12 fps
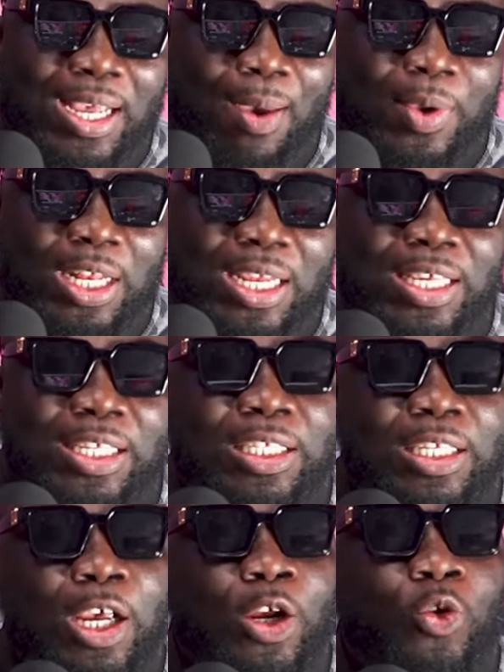I mean,
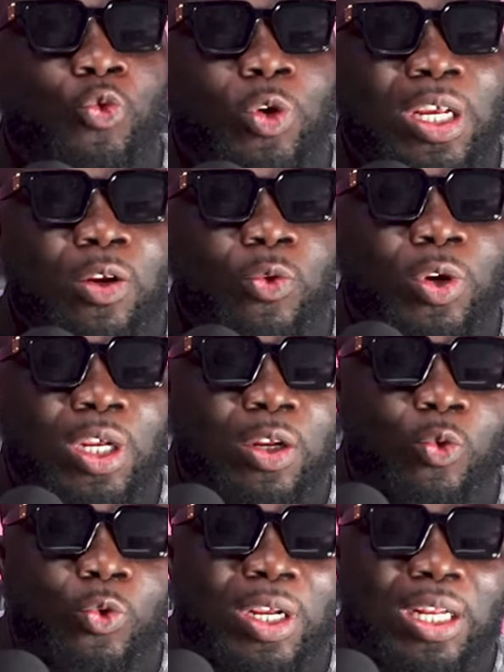he's really,
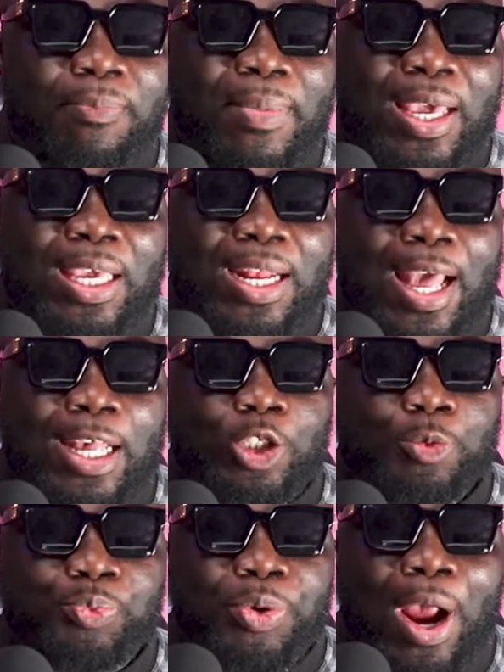really, really making
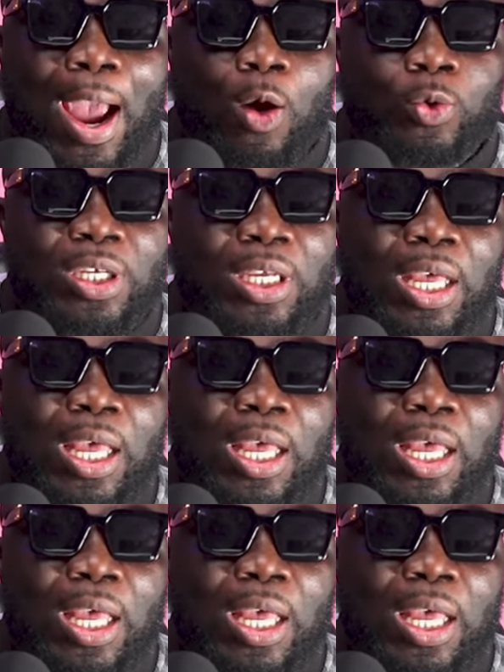us proud.